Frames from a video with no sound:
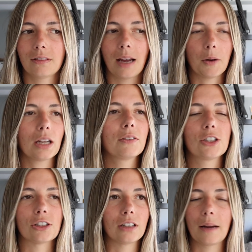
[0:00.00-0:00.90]
not even
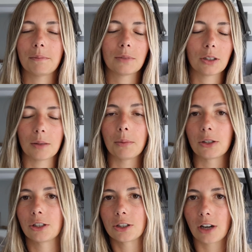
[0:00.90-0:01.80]
sure. I'm going to
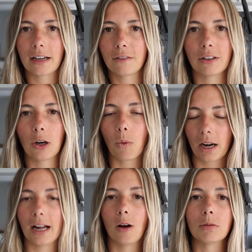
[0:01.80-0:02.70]
butcher trying to figure out what
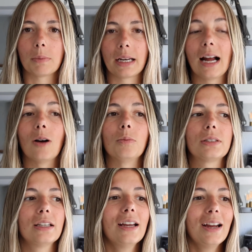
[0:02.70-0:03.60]
it helps, but it
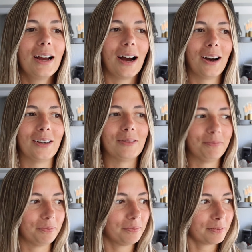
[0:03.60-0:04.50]
helped.
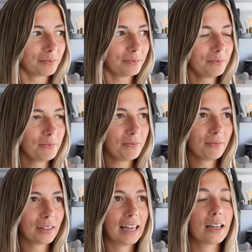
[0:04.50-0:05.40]
I
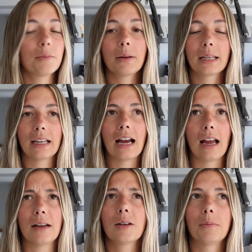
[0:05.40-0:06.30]
ended
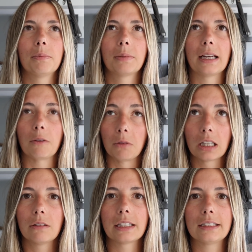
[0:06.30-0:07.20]
up getting
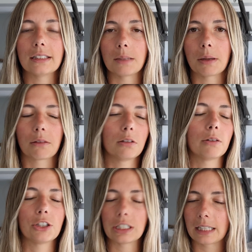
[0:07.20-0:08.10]
really, really sleepy through,
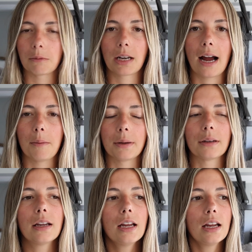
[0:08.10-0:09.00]
which she said would
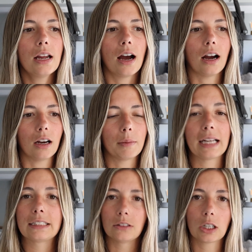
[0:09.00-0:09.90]
happen. And I
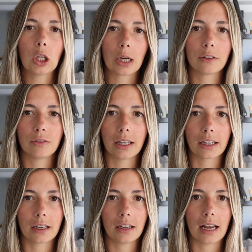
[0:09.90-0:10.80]
still had a lot of
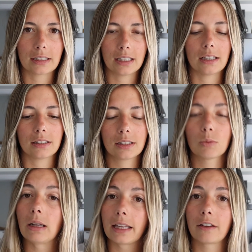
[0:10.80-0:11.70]
like excess
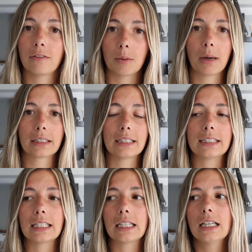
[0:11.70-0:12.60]
swelling from
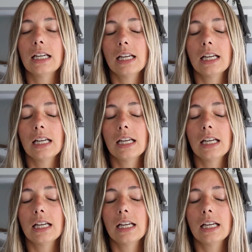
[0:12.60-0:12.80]
pregnancy